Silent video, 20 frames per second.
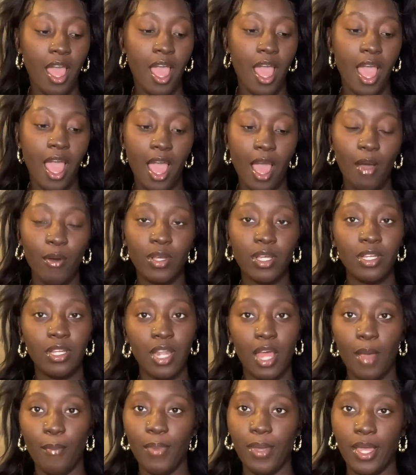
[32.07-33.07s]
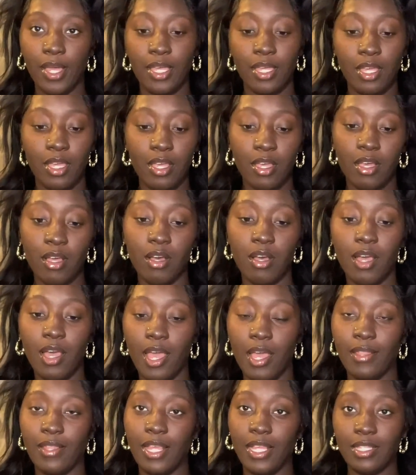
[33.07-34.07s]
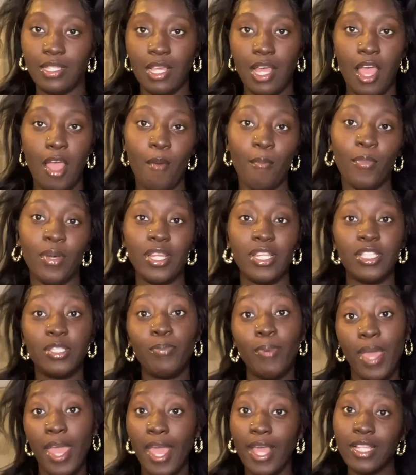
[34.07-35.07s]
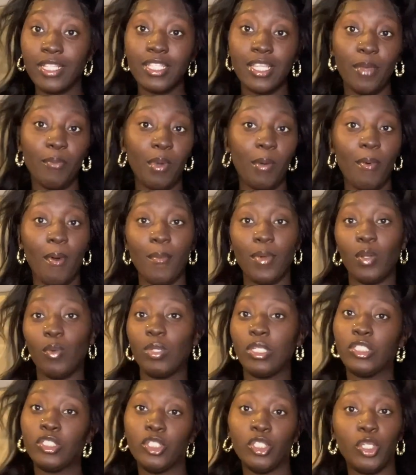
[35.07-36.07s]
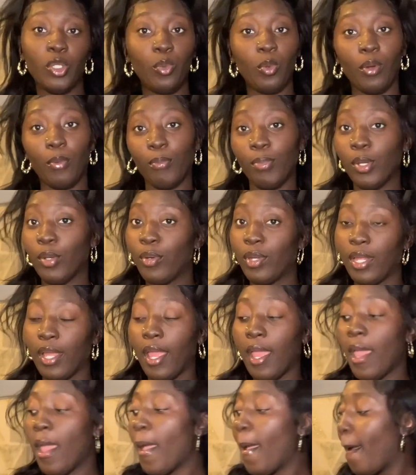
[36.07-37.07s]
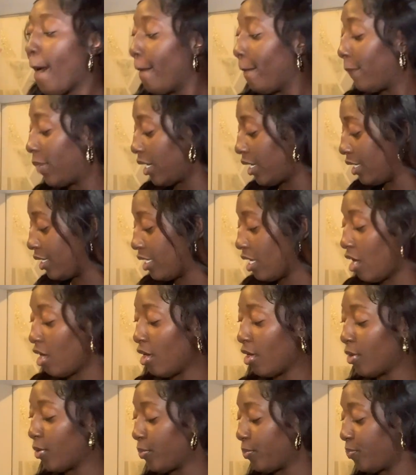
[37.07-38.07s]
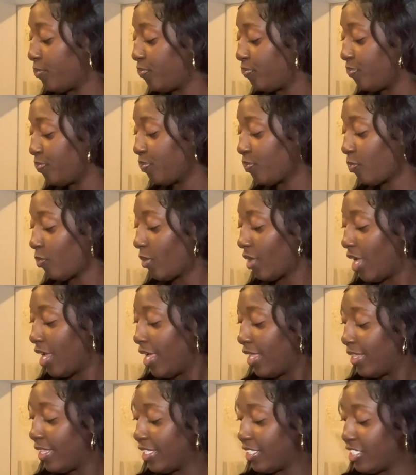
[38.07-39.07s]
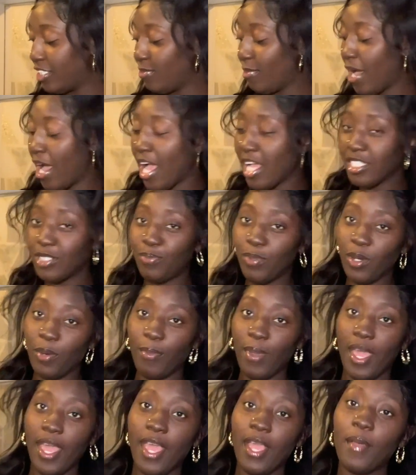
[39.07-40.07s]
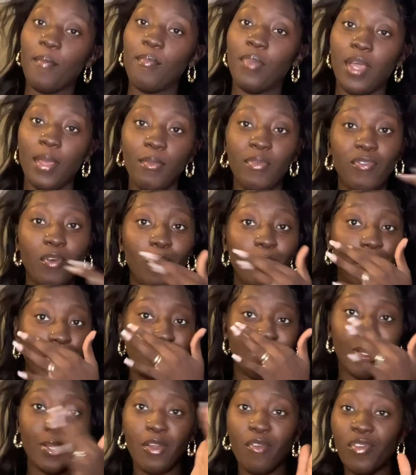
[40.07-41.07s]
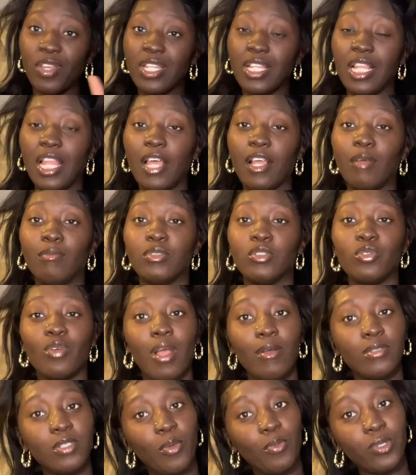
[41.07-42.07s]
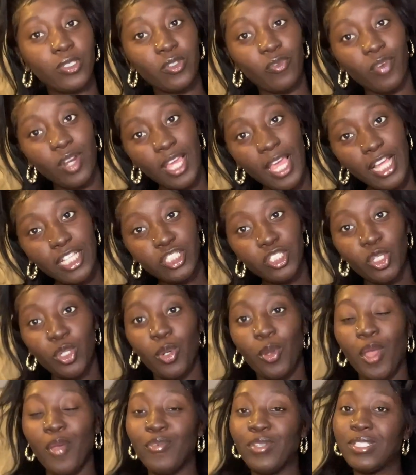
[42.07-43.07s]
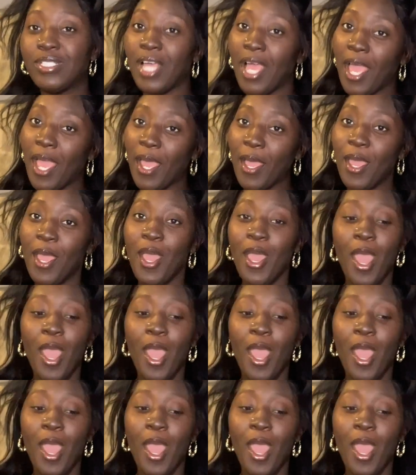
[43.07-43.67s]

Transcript: I could not pack it at that time, but it's packed and my mom know what she's doing, period. But um, this is my hospital bag. But before we get started, don't forget to like, comment, subscribe, turn post notifications so you know every time